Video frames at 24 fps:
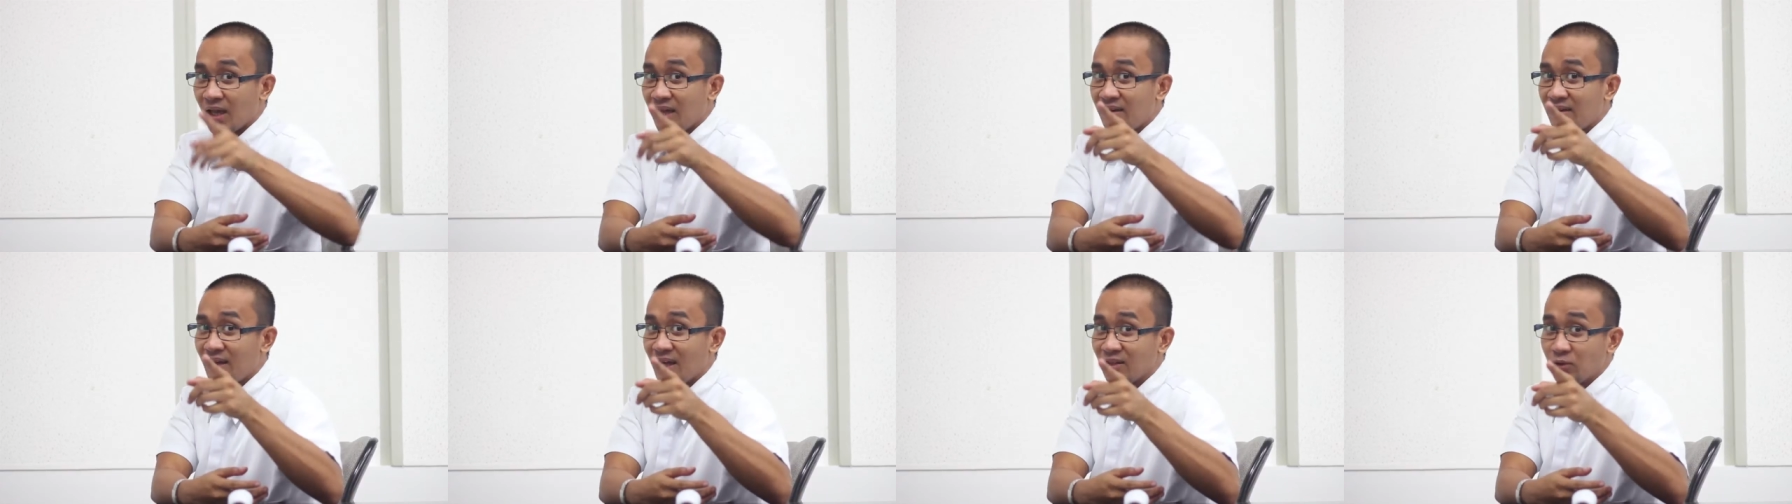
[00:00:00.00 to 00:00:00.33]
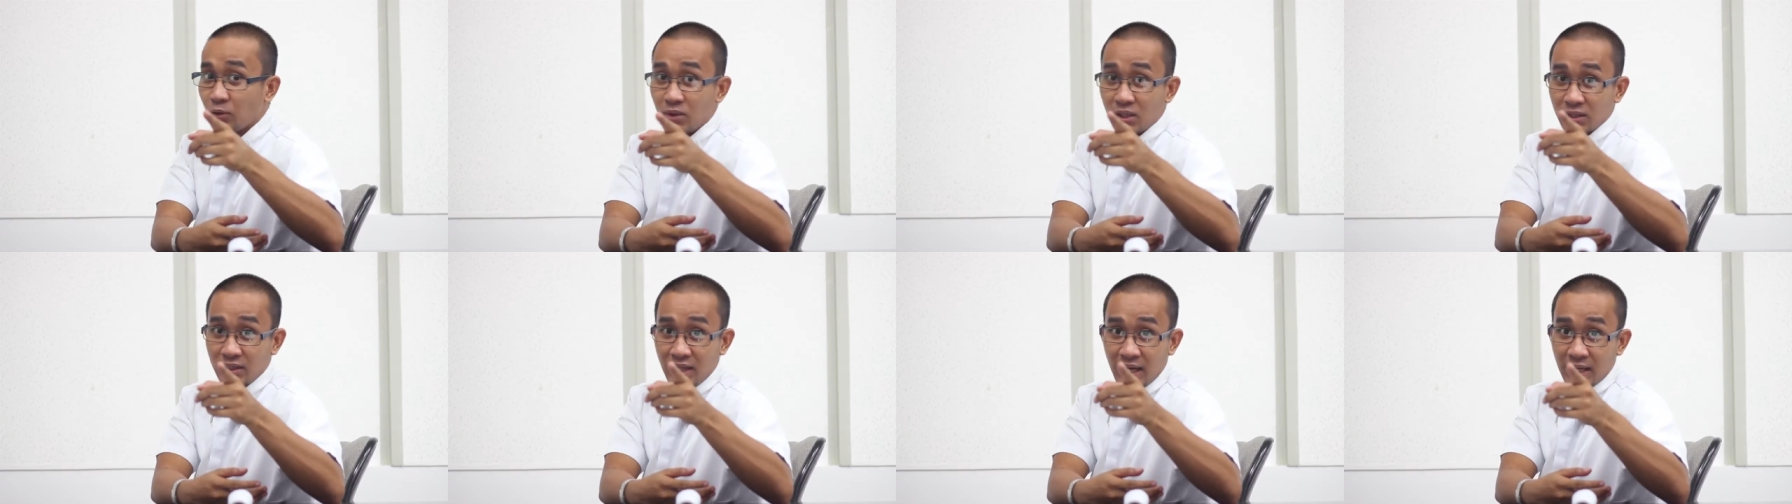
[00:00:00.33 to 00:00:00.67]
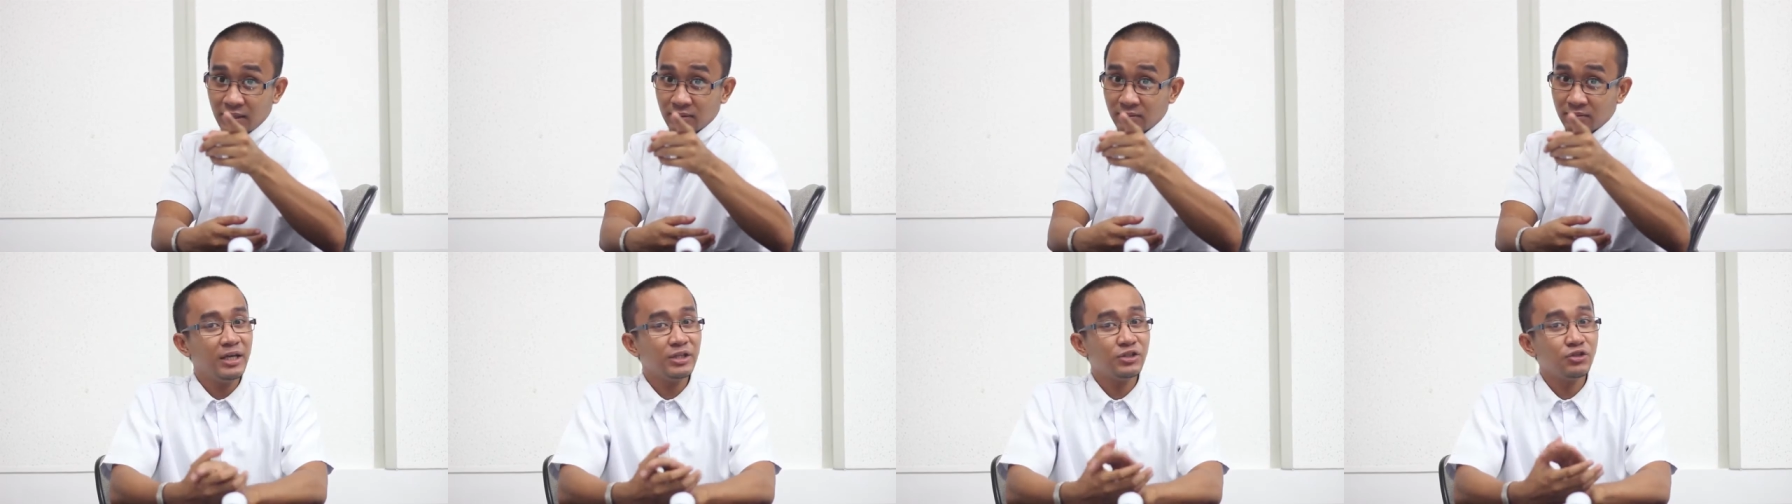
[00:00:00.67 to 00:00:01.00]
And not only
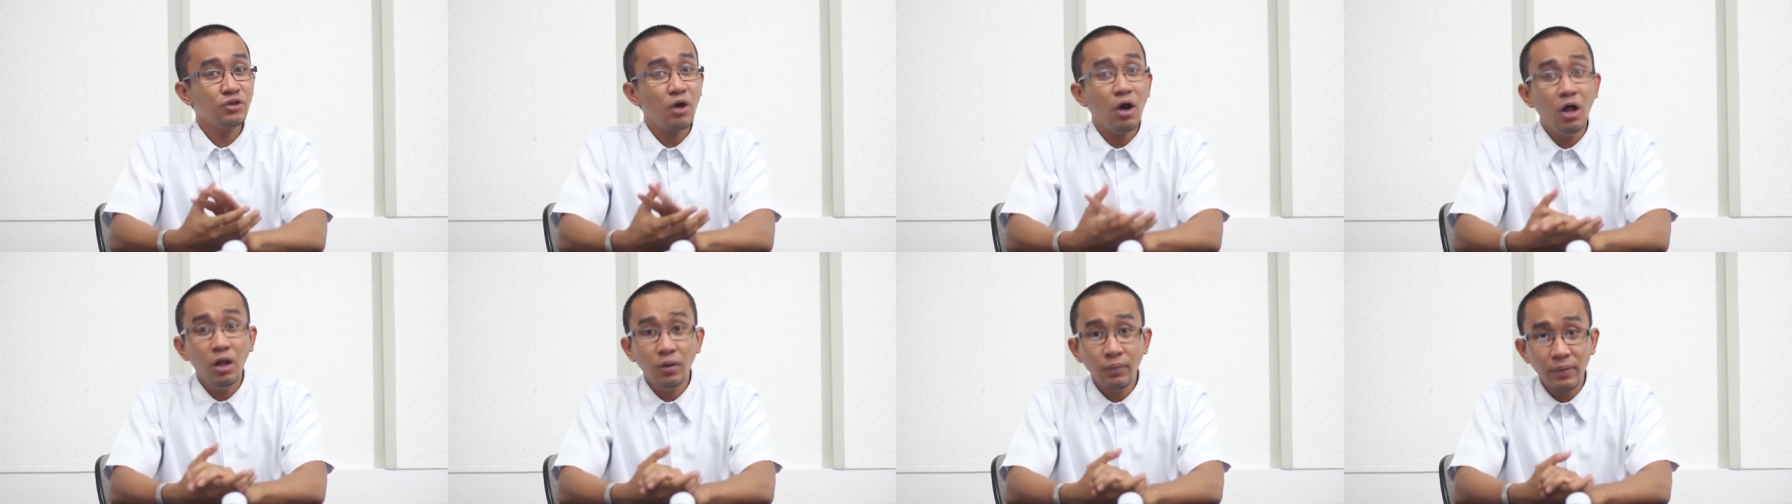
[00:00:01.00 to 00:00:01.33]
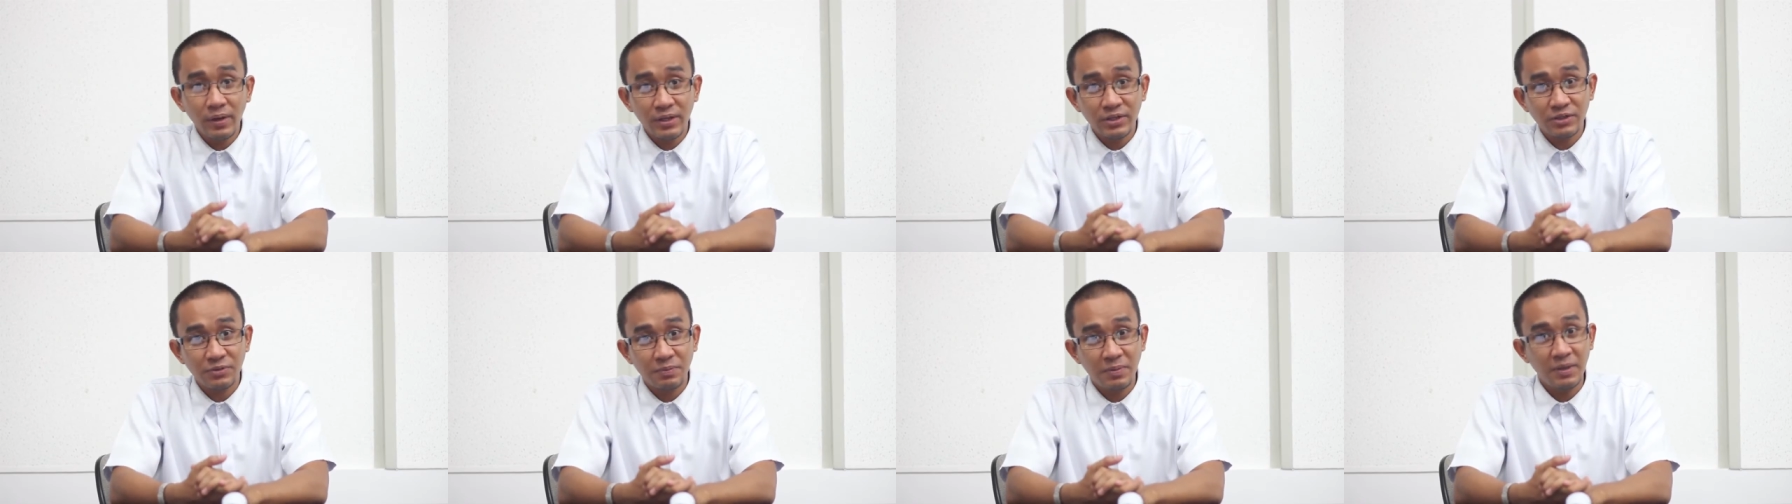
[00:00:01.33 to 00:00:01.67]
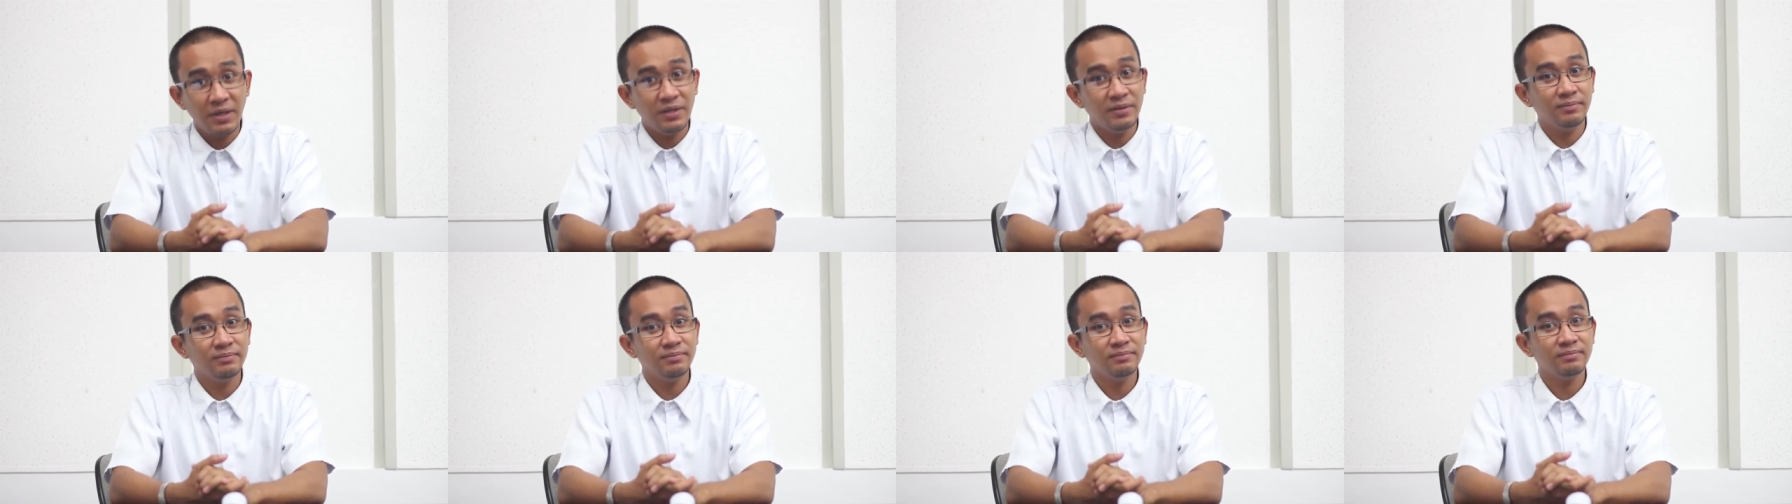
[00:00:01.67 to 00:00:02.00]
that, it's always
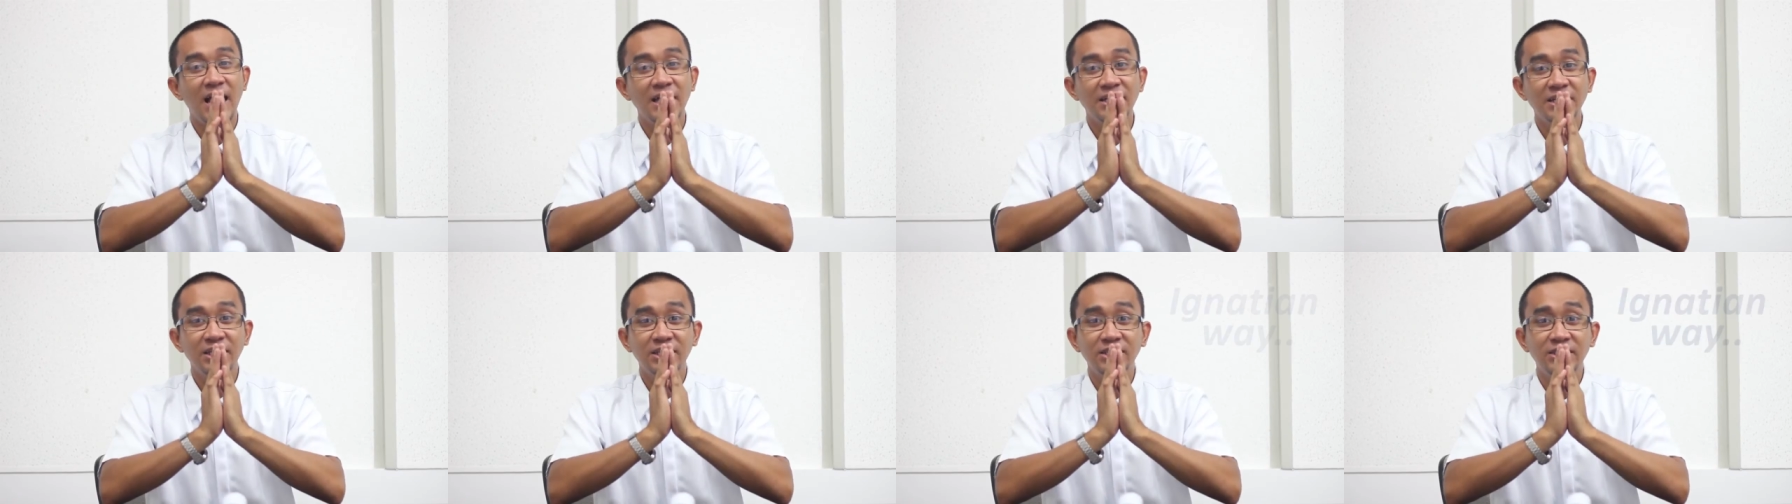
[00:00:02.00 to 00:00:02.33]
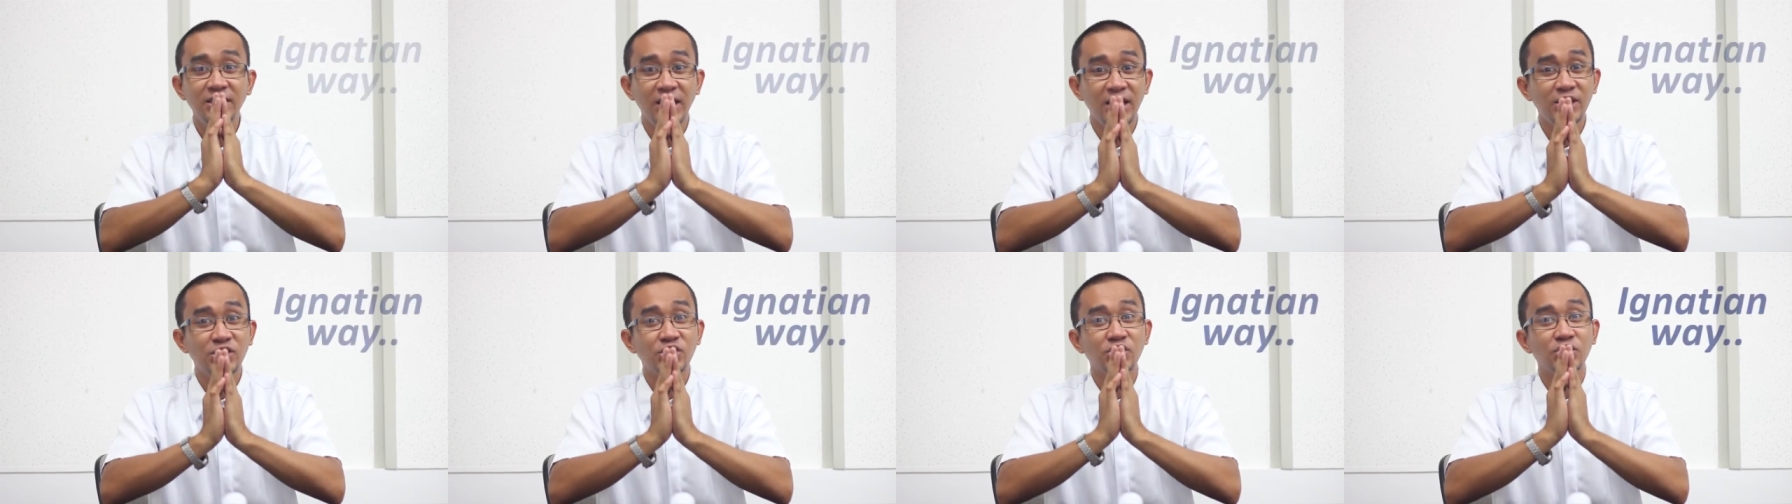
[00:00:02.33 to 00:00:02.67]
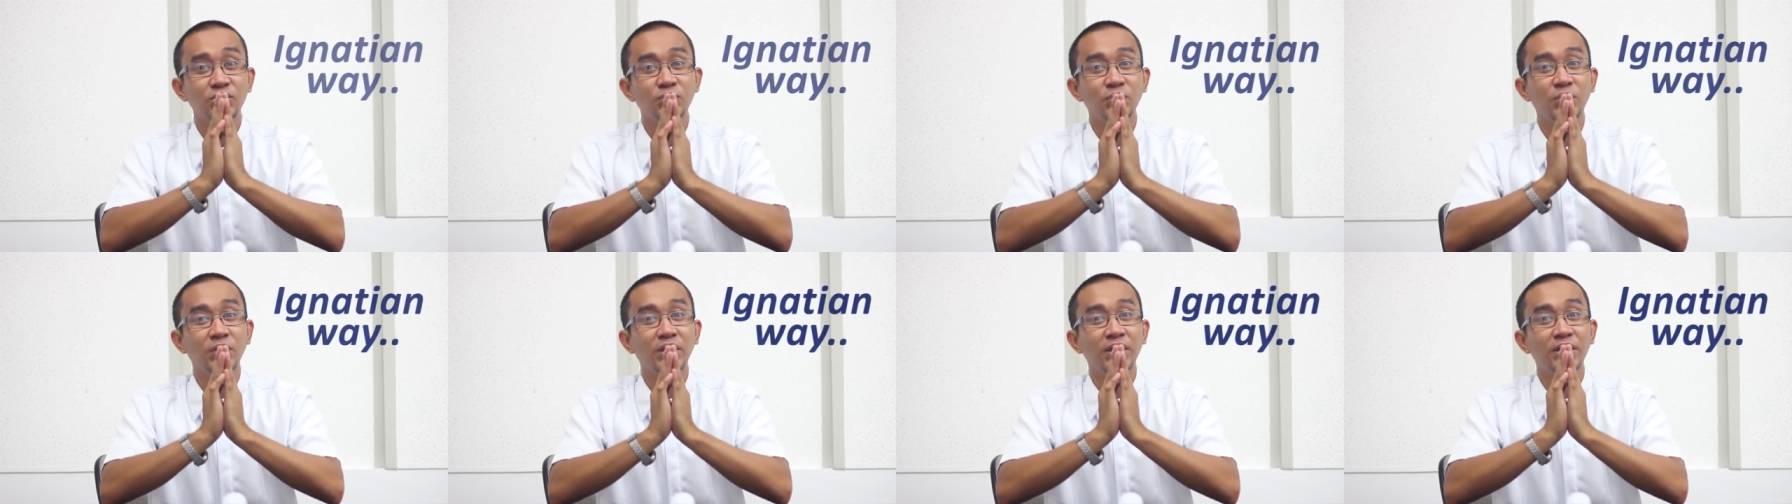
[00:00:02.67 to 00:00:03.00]
been an
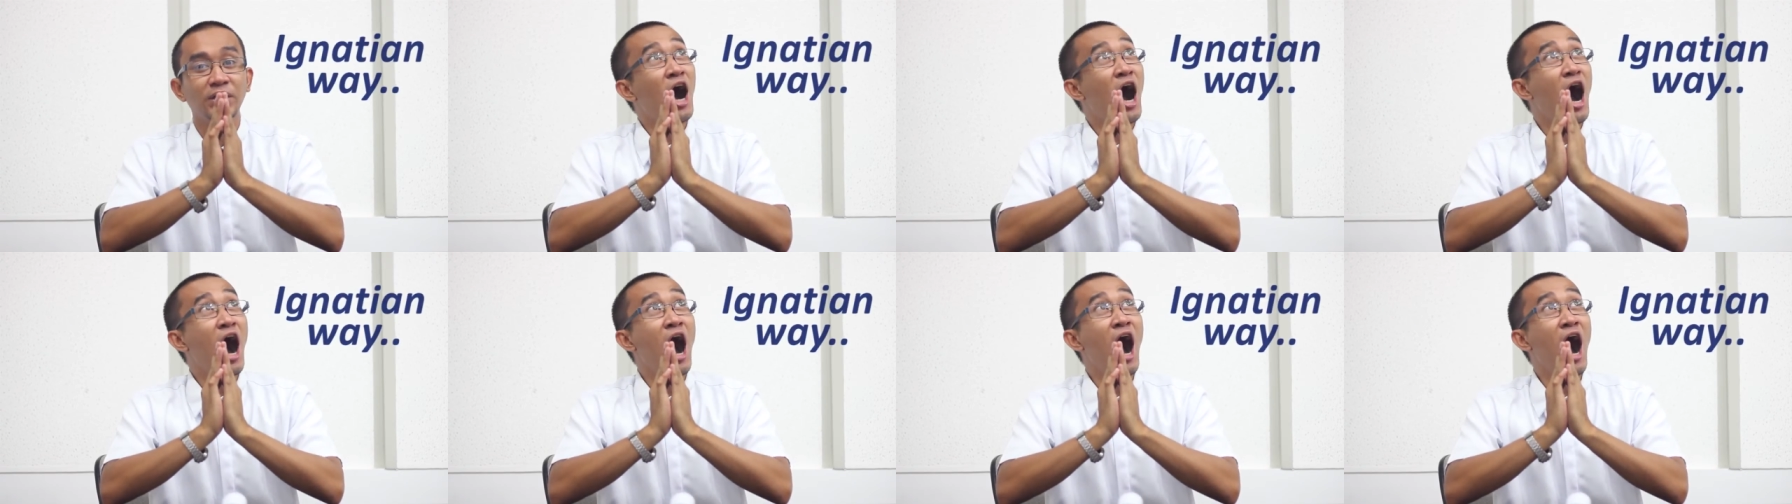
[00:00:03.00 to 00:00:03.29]
Ignatian way.